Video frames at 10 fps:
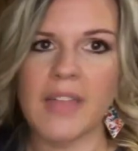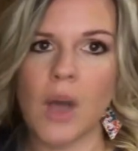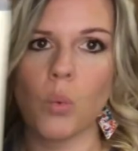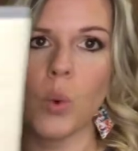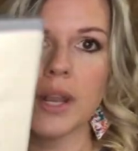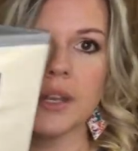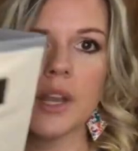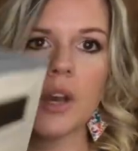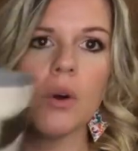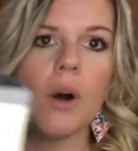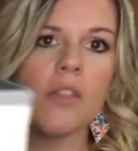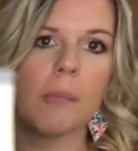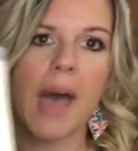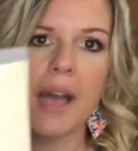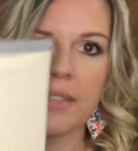that window on the
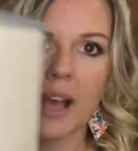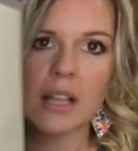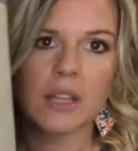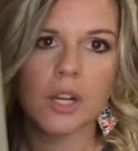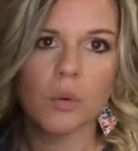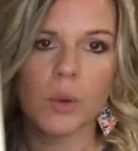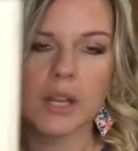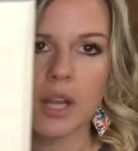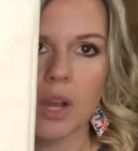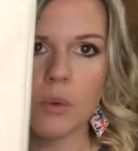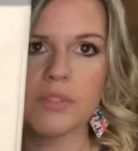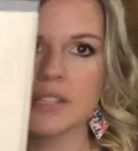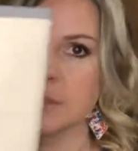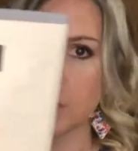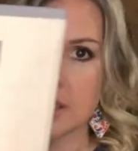back, that clear window.
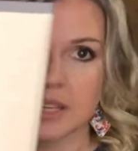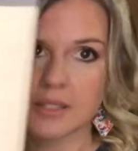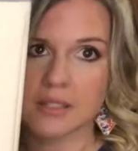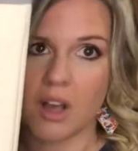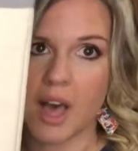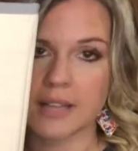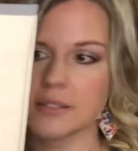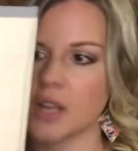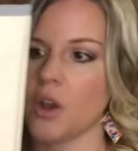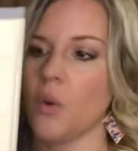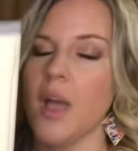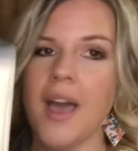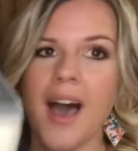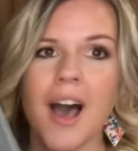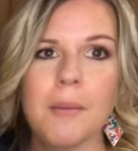This one does not. So
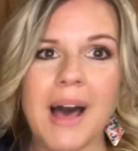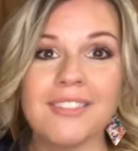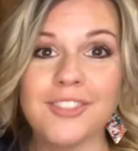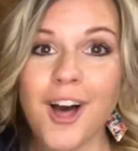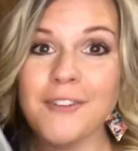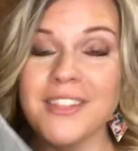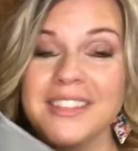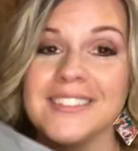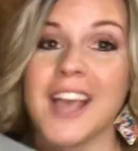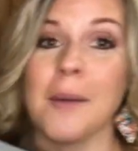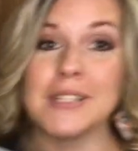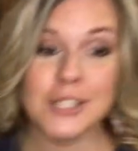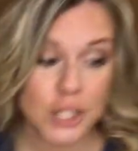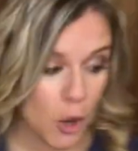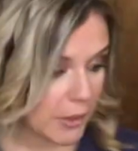um, I love that these come in
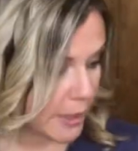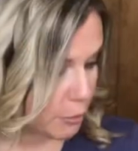so many